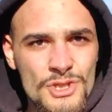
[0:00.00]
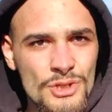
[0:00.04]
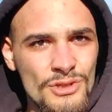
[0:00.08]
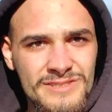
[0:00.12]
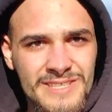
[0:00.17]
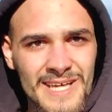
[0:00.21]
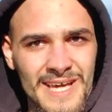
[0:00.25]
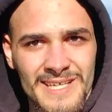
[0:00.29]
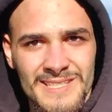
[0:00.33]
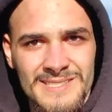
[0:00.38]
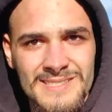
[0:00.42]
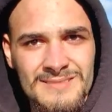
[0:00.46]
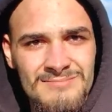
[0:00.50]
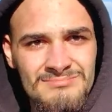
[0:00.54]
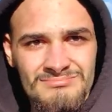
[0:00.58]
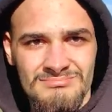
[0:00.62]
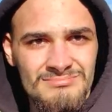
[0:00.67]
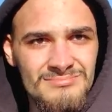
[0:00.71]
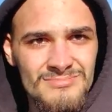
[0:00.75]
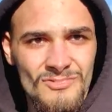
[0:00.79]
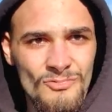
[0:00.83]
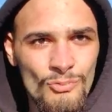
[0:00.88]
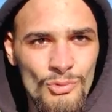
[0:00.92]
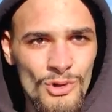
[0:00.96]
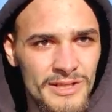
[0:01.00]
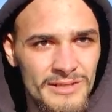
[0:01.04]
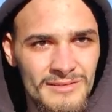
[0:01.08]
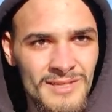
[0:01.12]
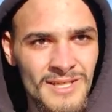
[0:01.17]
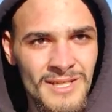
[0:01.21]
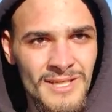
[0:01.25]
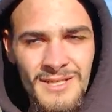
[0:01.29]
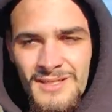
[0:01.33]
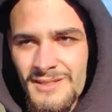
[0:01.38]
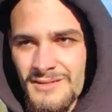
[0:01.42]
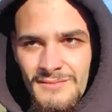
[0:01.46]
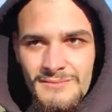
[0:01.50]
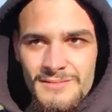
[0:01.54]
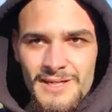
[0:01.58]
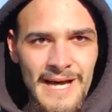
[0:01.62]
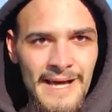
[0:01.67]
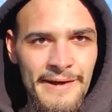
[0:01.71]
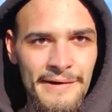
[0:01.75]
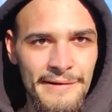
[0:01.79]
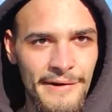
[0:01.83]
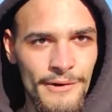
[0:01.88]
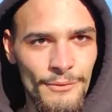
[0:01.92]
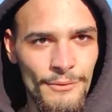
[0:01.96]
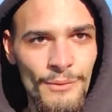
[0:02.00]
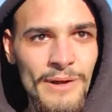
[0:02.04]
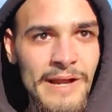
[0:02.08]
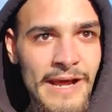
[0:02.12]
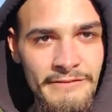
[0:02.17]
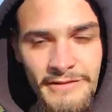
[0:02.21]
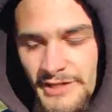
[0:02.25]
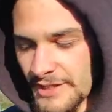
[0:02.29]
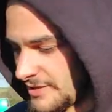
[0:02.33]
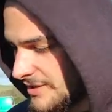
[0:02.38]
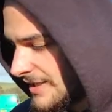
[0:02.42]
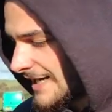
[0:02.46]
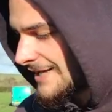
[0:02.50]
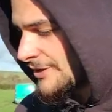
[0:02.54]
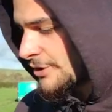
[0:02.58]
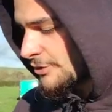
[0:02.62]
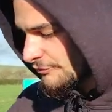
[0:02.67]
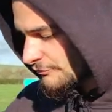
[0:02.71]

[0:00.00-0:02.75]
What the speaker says: the dual techs. What? I don't know, whatever. I